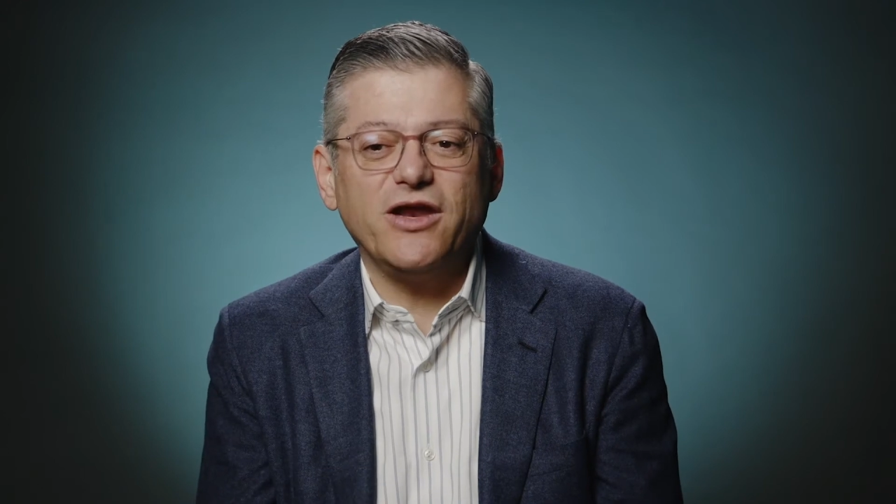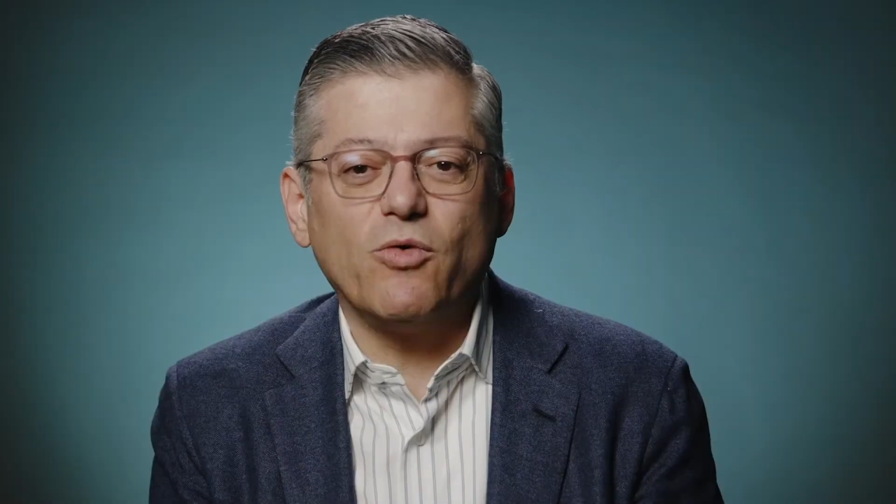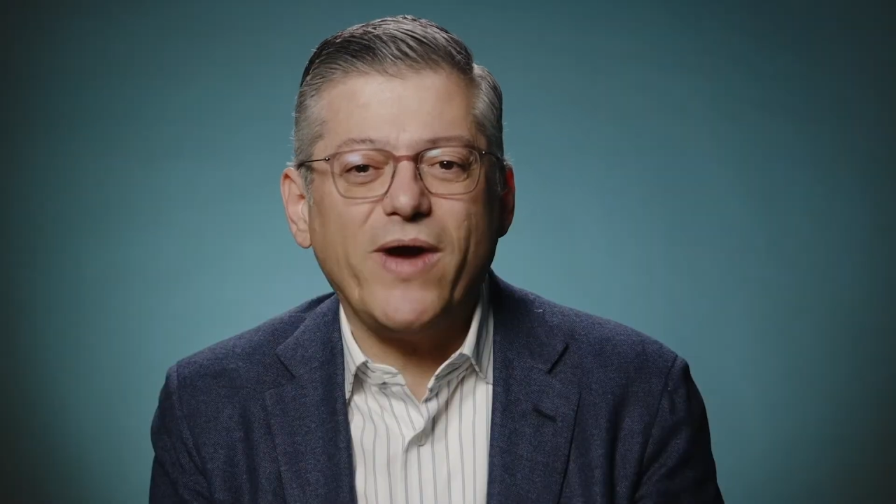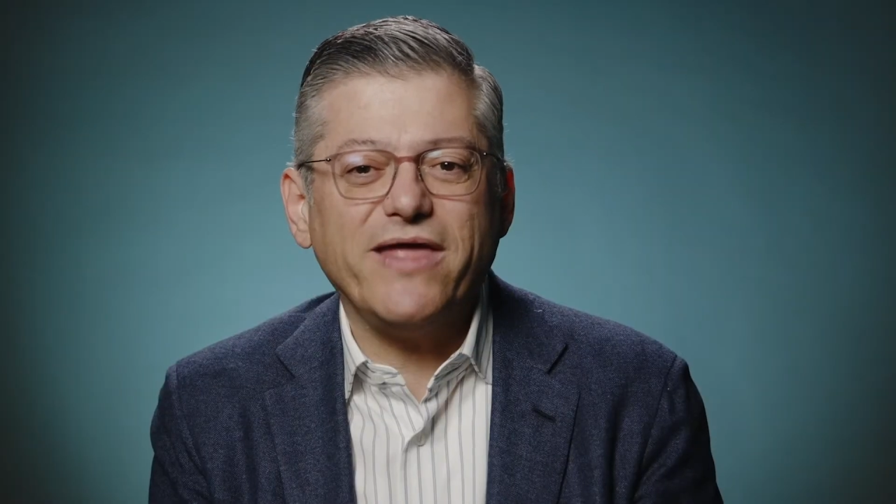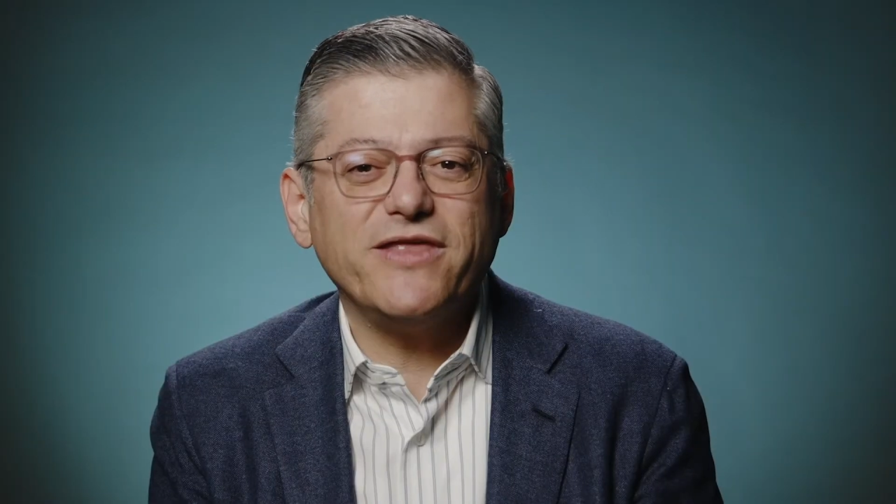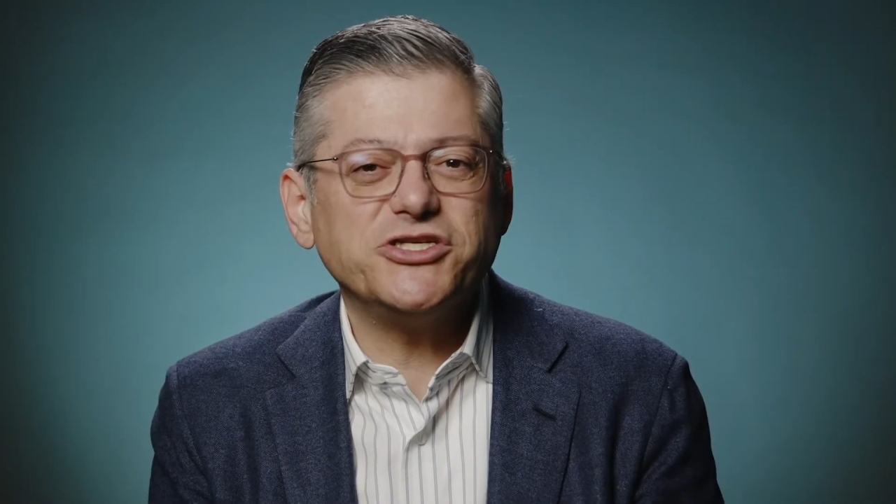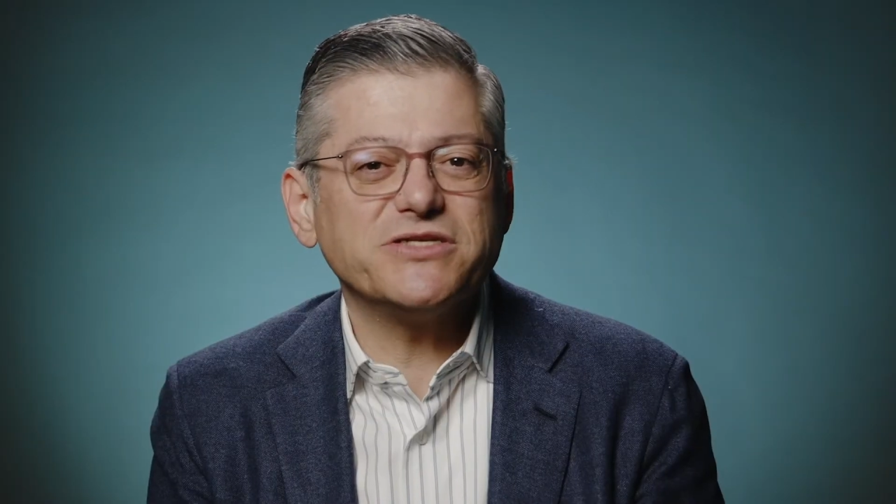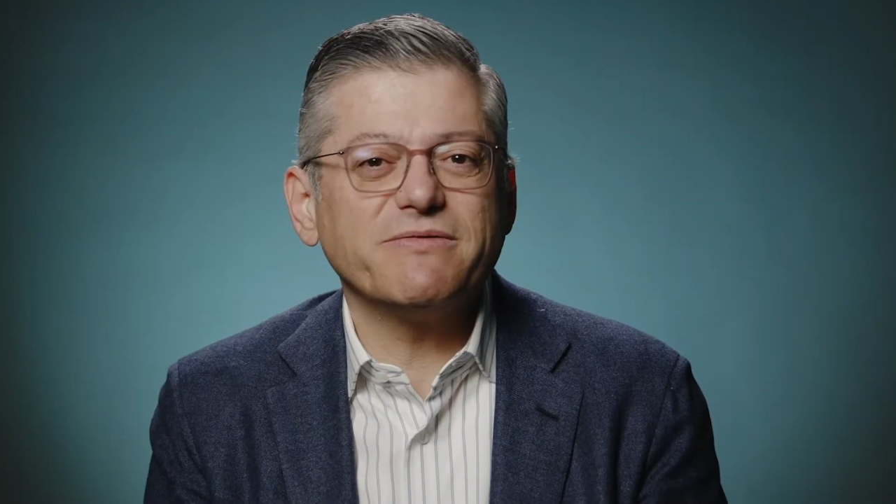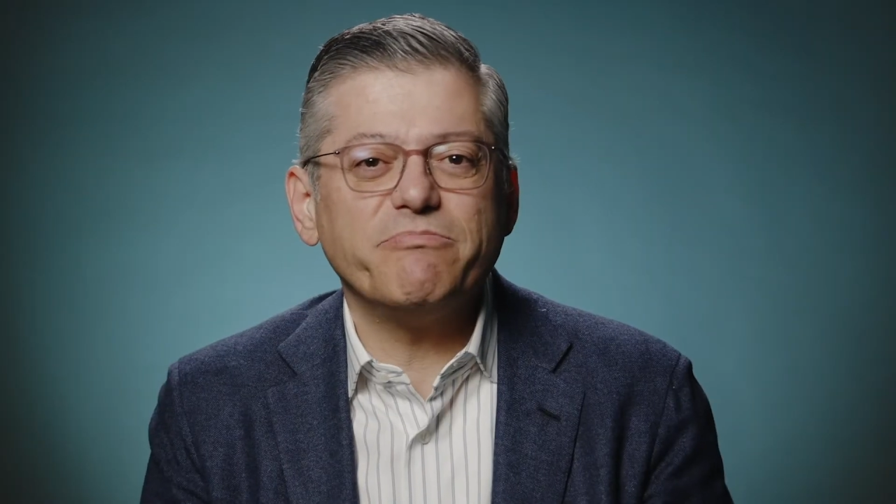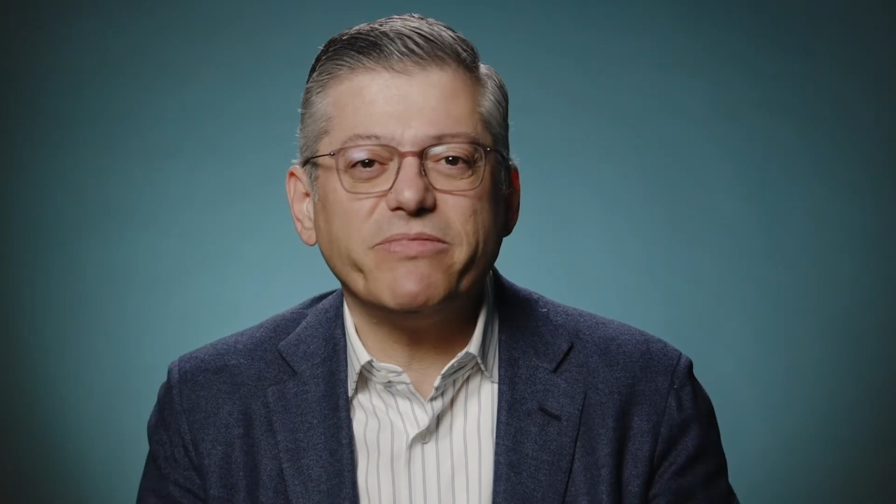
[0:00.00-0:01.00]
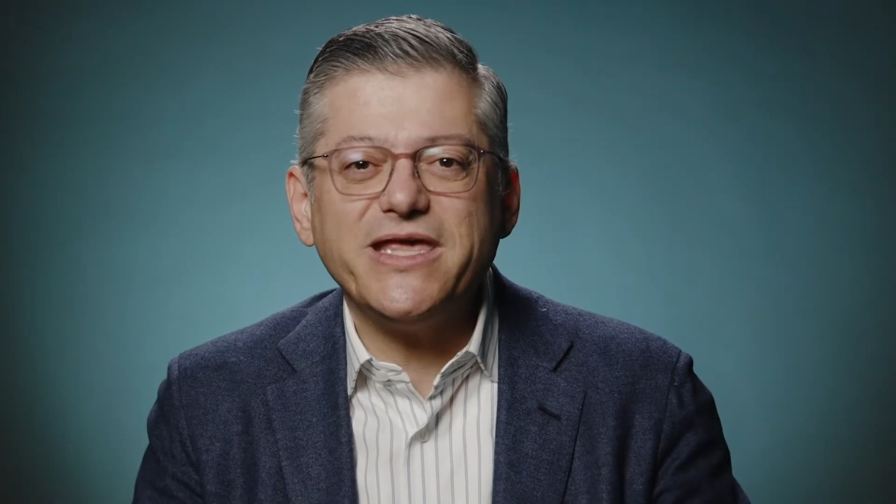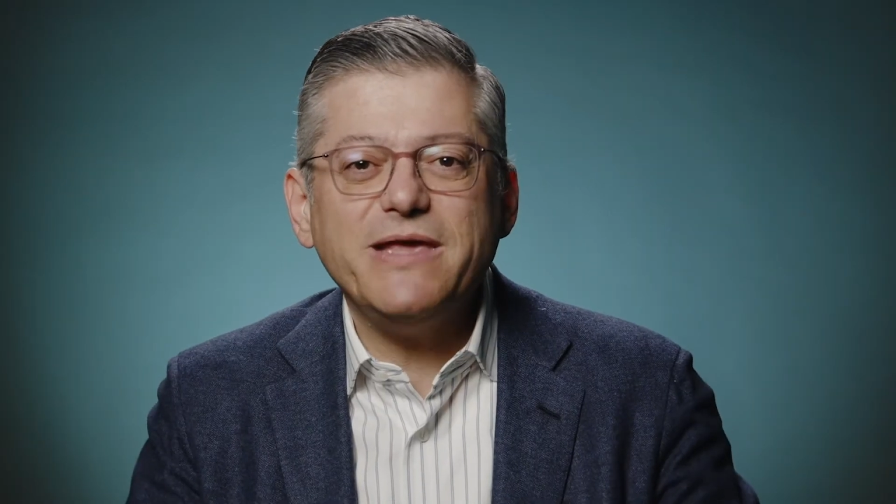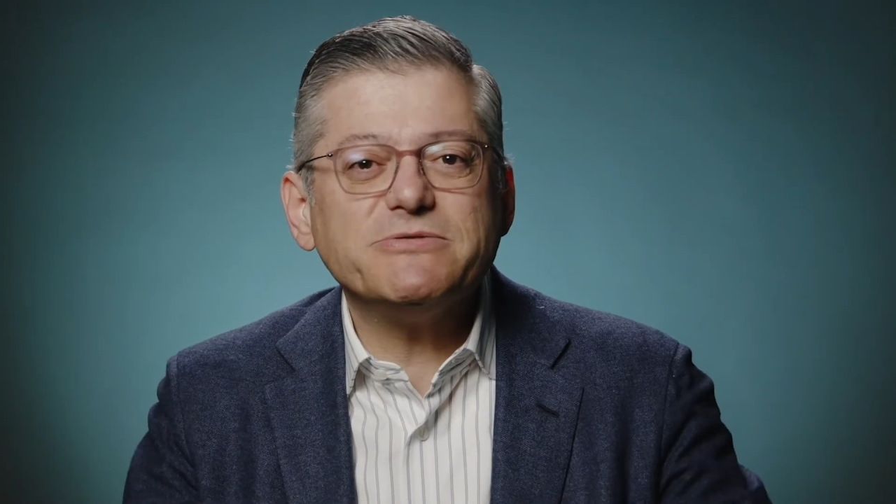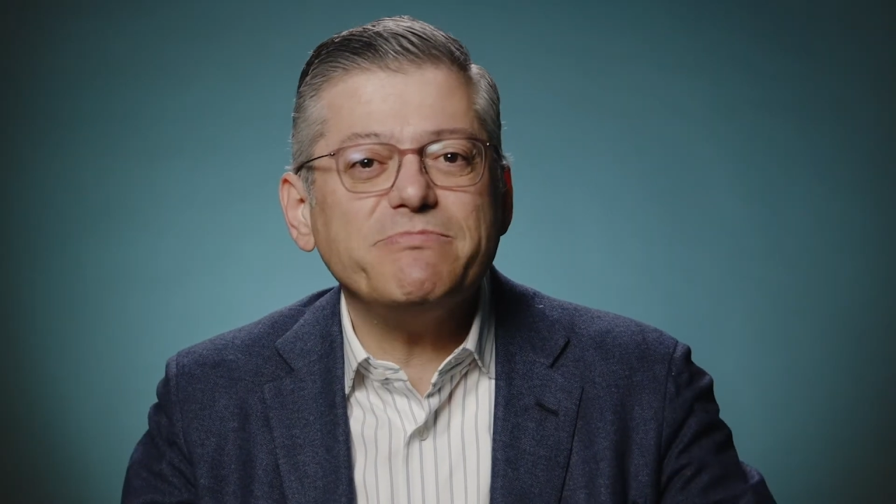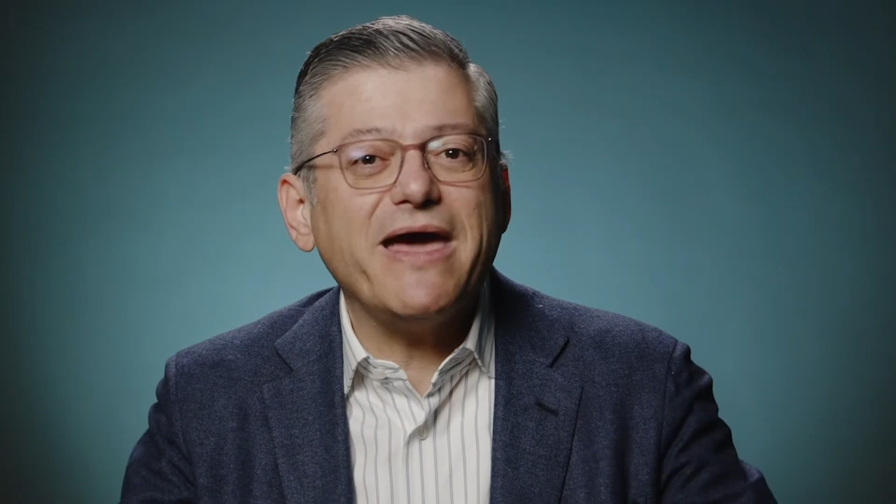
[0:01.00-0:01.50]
in a way that just keeps